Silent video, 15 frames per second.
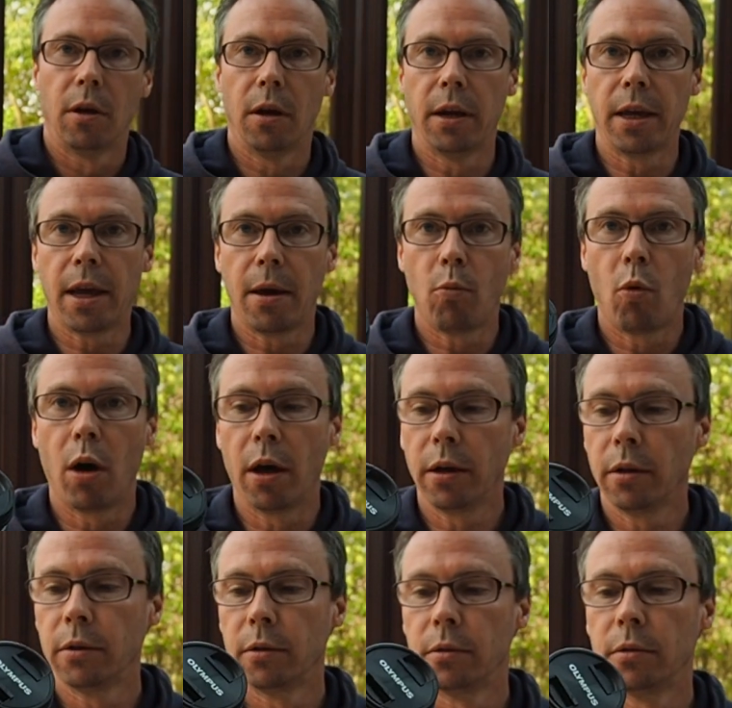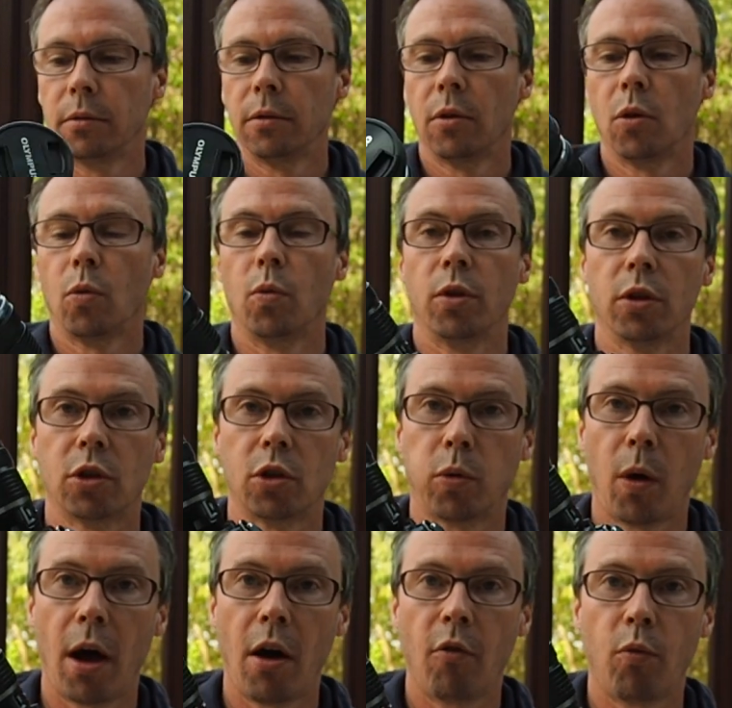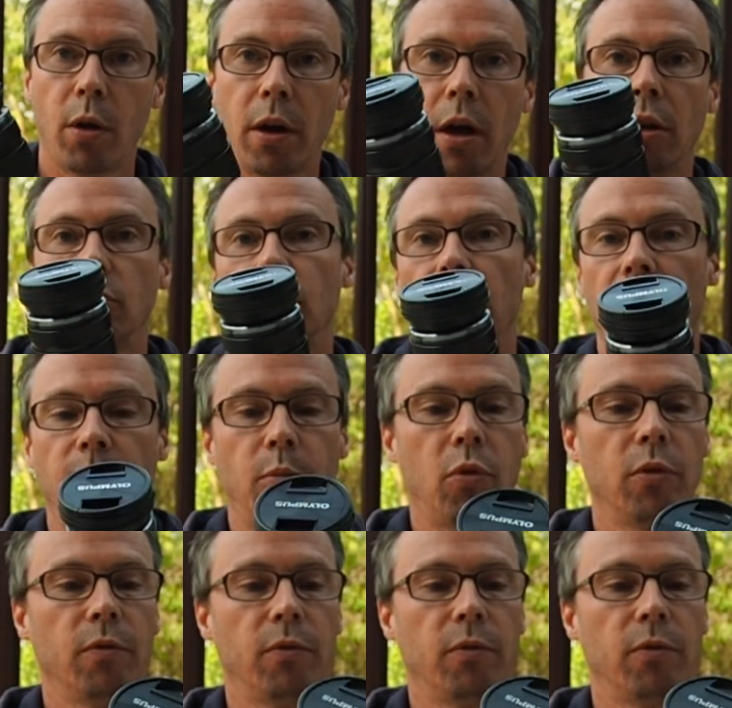an EM1 with a 12-100